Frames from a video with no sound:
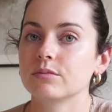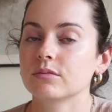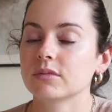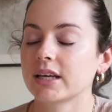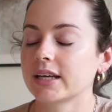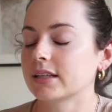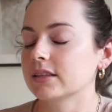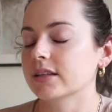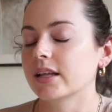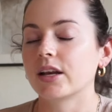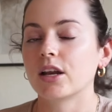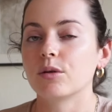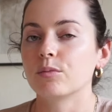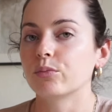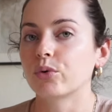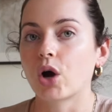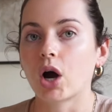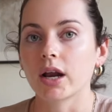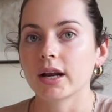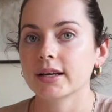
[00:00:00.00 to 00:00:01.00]
like linen
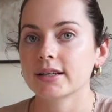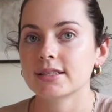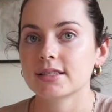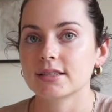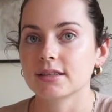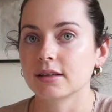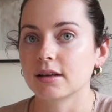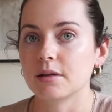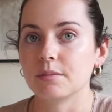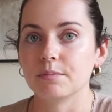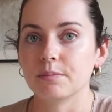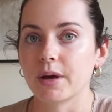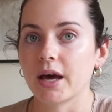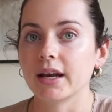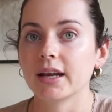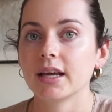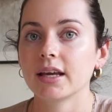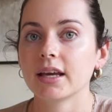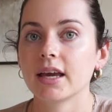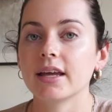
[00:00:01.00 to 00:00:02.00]
products, linen
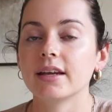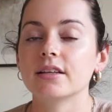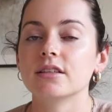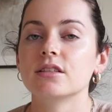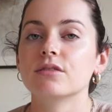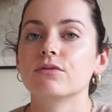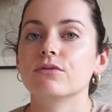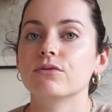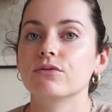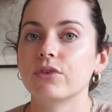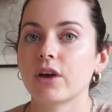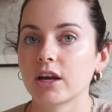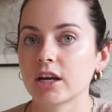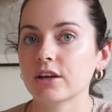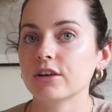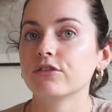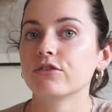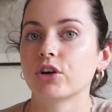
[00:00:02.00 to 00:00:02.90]
bedding, it is very,